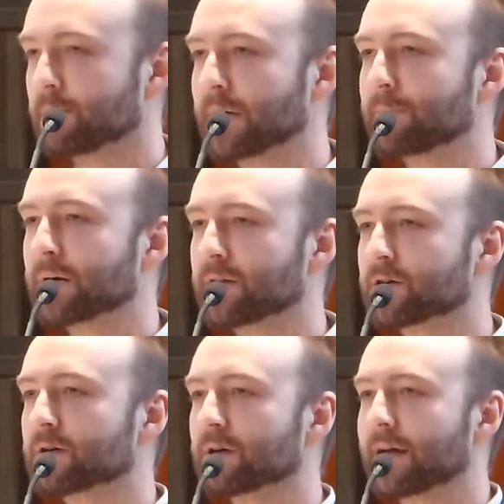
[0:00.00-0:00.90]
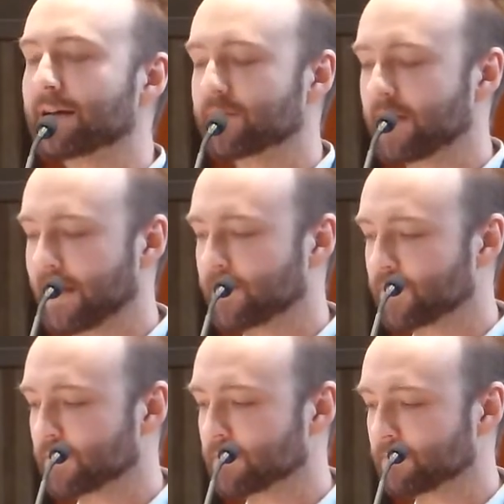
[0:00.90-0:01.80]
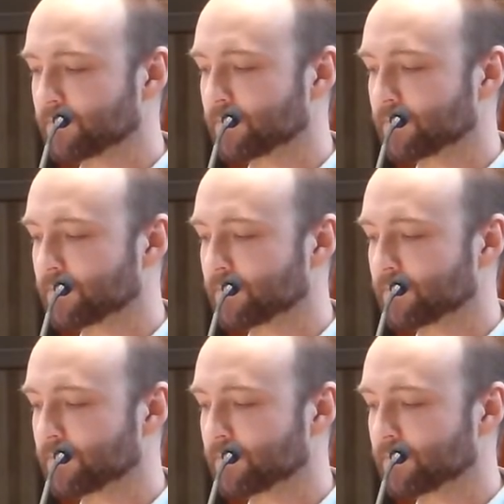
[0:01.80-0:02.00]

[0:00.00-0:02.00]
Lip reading: My mother has cancer.